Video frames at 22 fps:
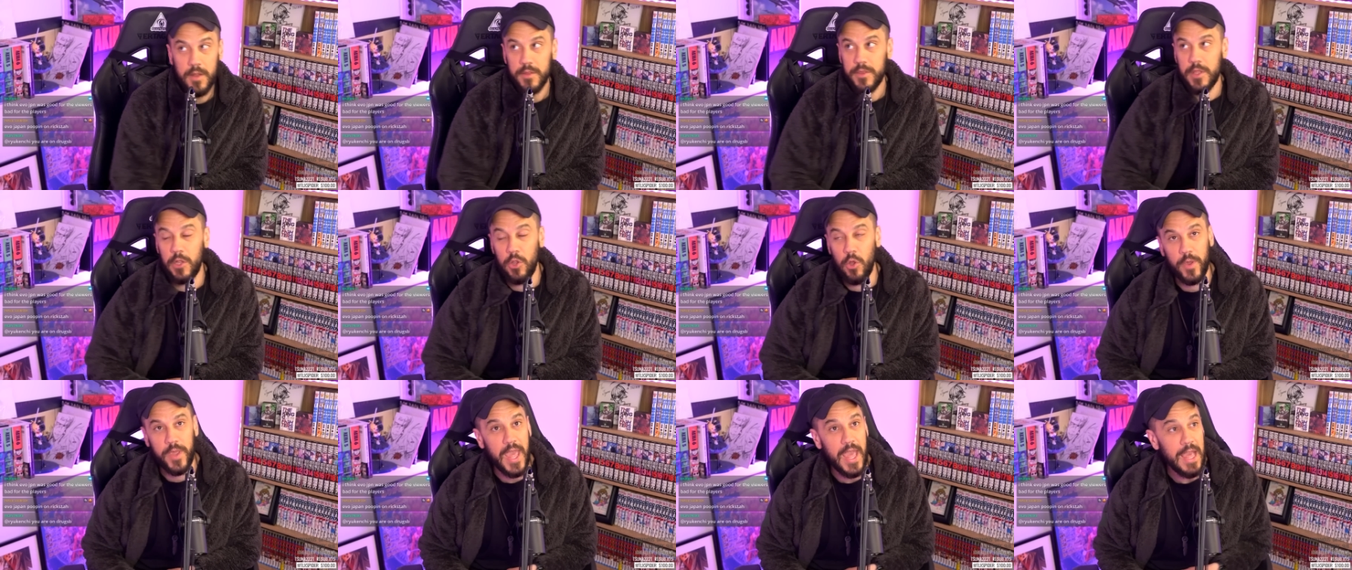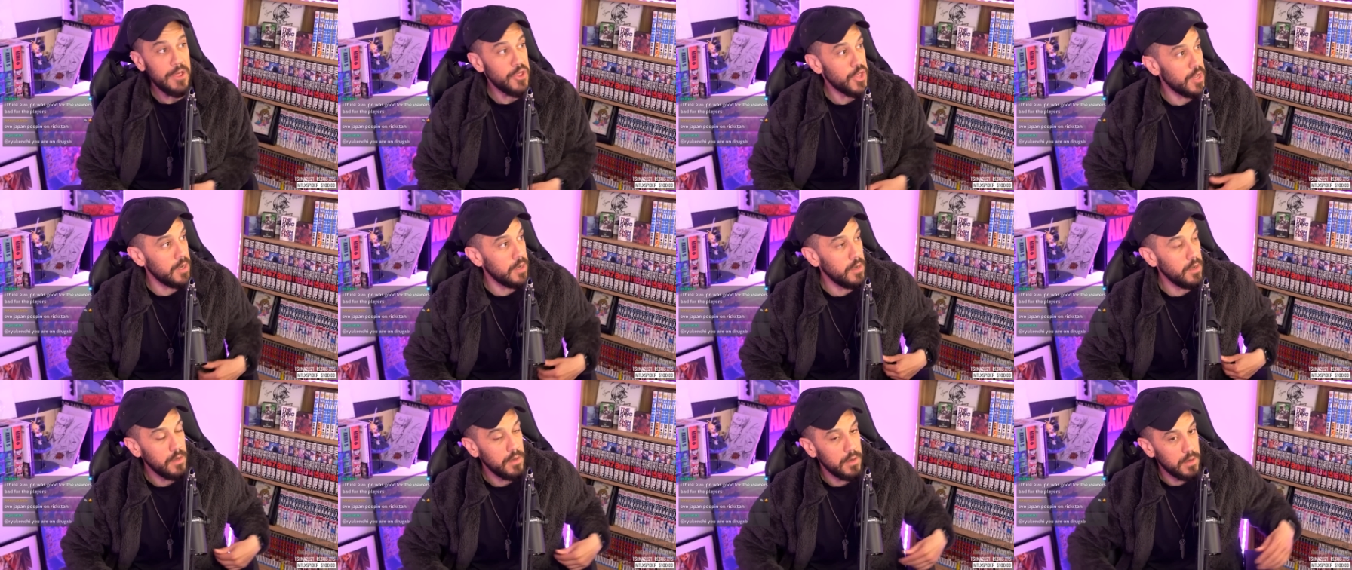The
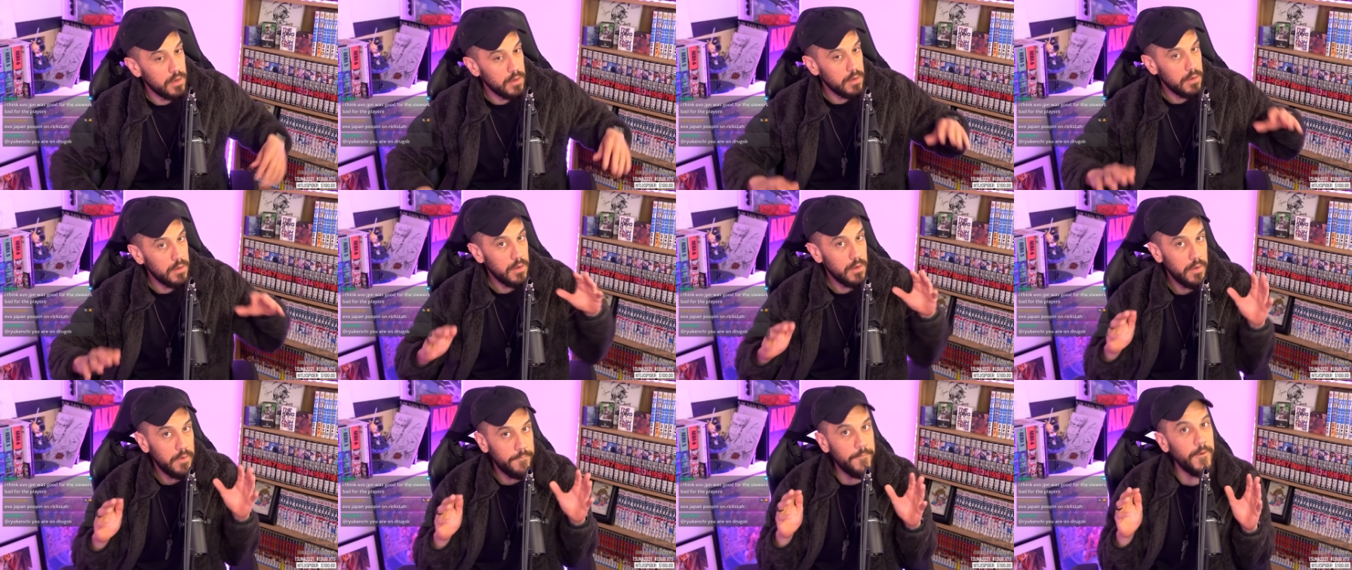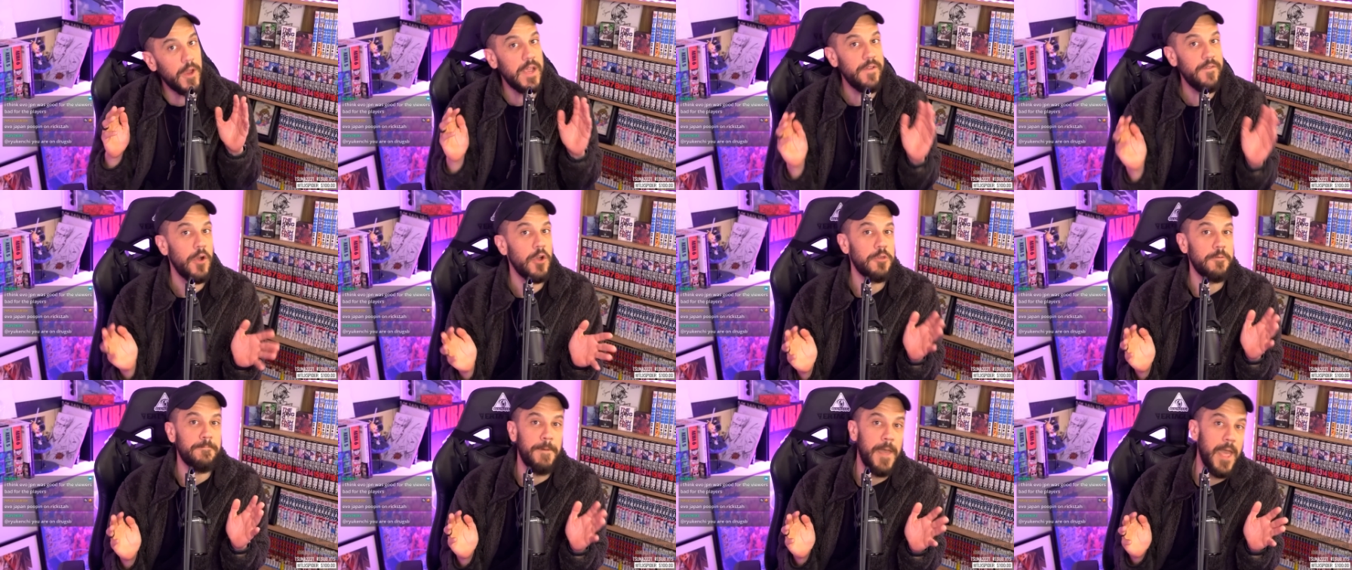location
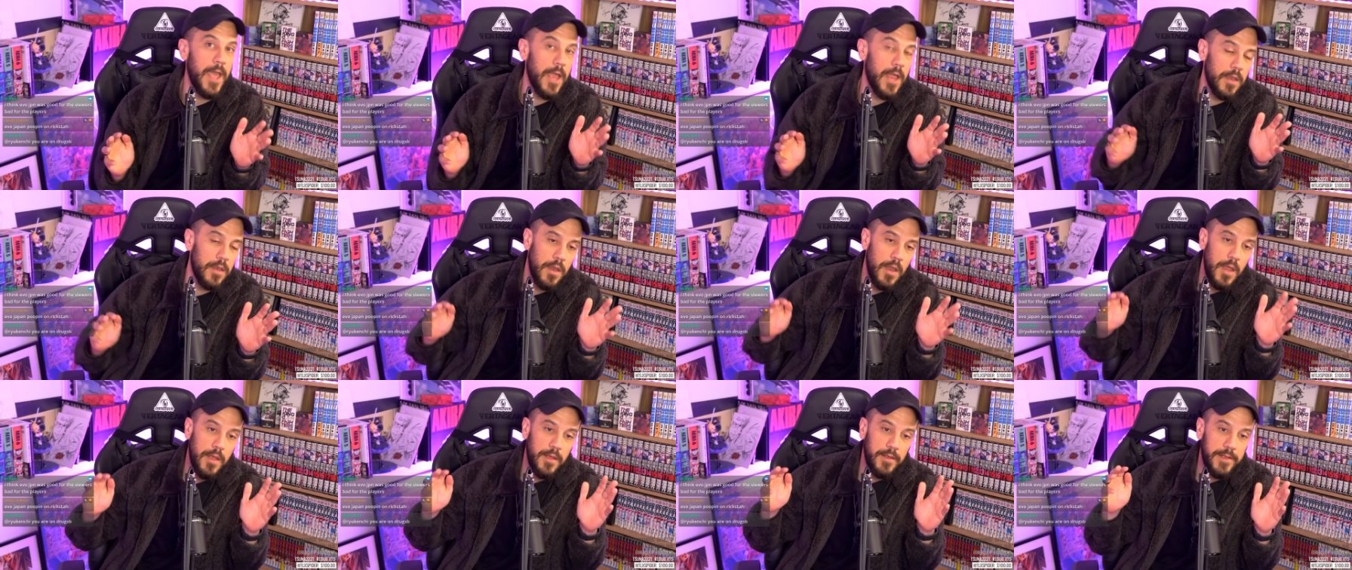Evo Japan